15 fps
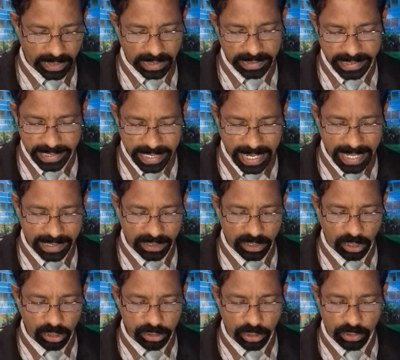Siddhartha,
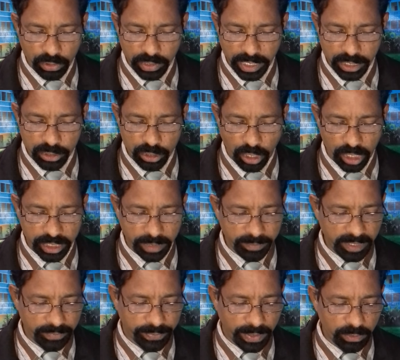also known as Gautam,
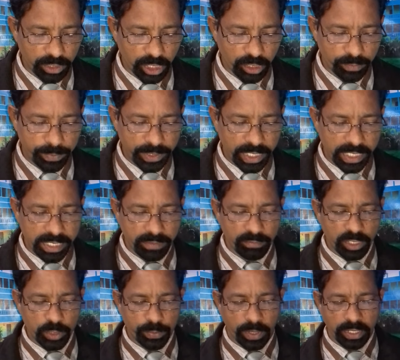the founder of Buddhism,
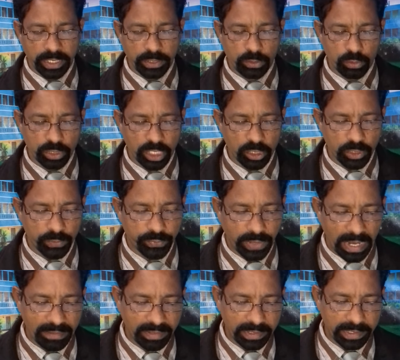was born
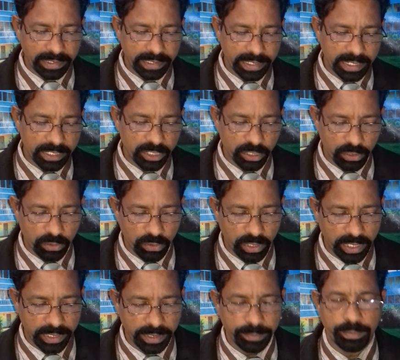2500 years ago
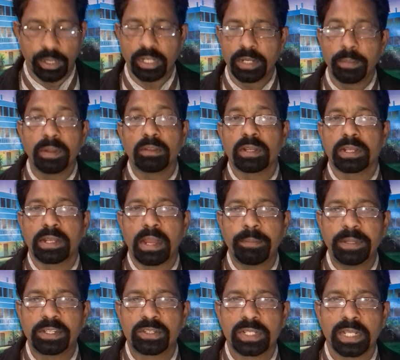and he brought about a
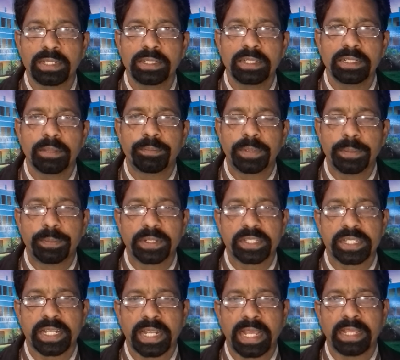rapid change in the
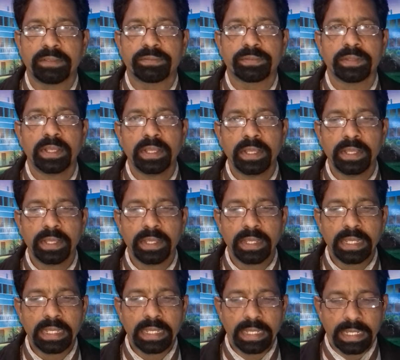people's life.
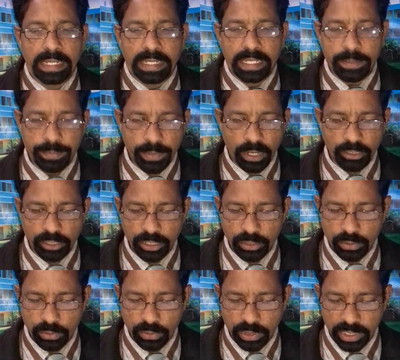He brought
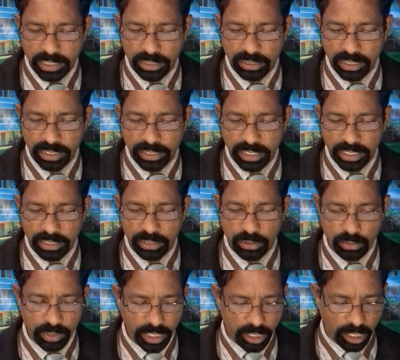into his teachings
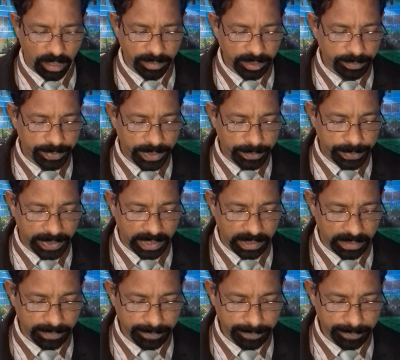to the common people.